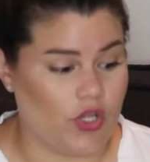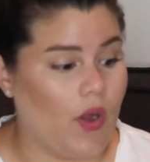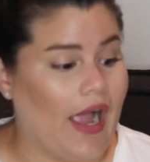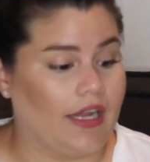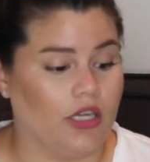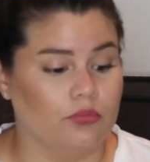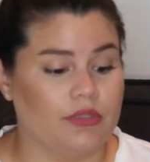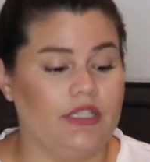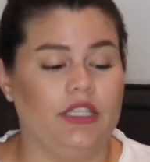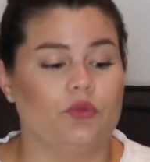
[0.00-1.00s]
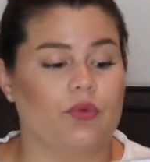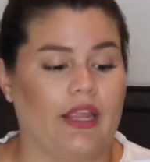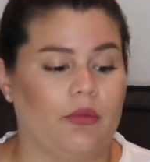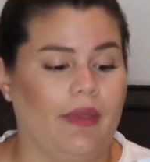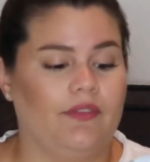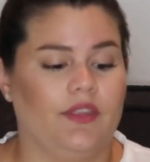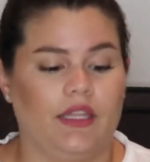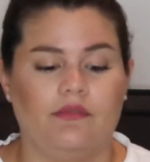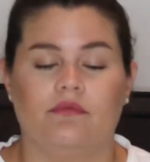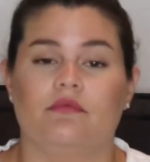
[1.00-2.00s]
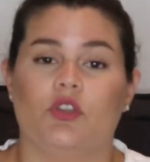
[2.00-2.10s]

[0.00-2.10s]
So I completely recommend it.